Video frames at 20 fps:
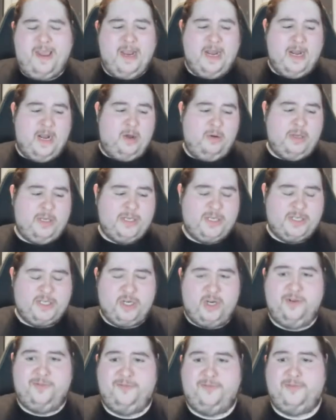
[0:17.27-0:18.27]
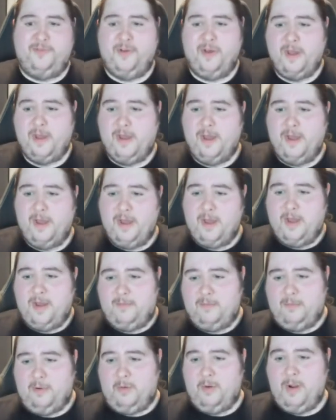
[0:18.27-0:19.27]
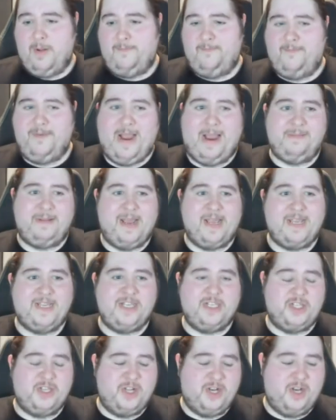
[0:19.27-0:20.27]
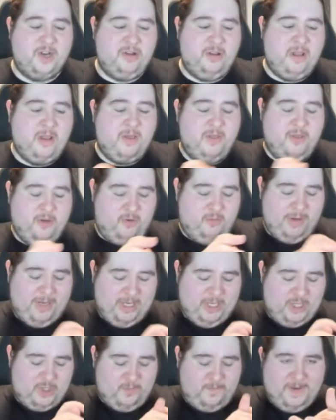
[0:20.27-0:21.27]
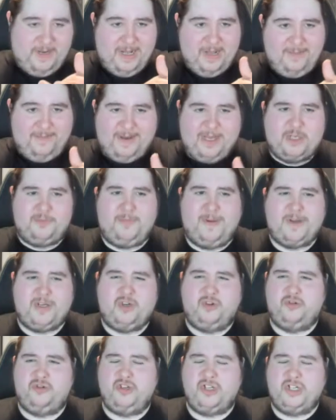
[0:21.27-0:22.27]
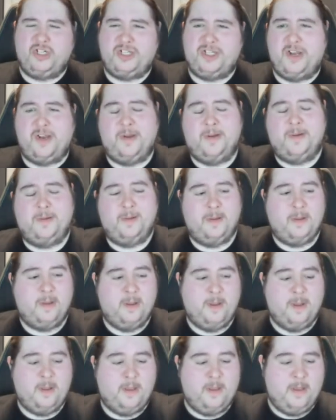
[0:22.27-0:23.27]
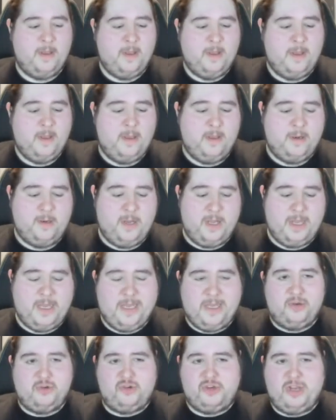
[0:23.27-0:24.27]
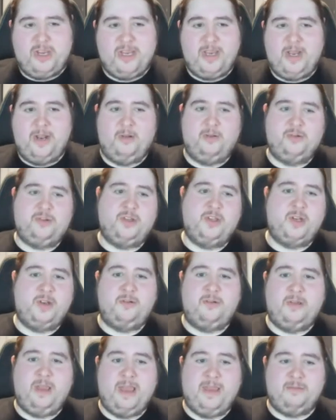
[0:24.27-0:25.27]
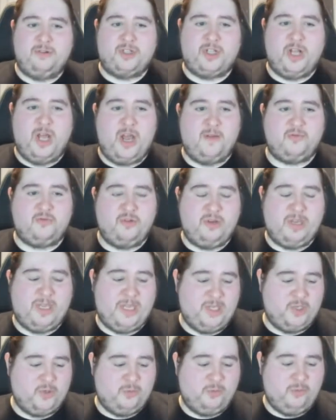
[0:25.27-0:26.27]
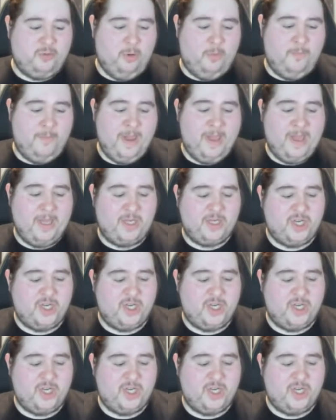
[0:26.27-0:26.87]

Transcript: You know, it's sort of what we're on five days into the new year. Thought we need something a little bit special just to ease us in. You know, to the new year. We'll start off drinking some good beer.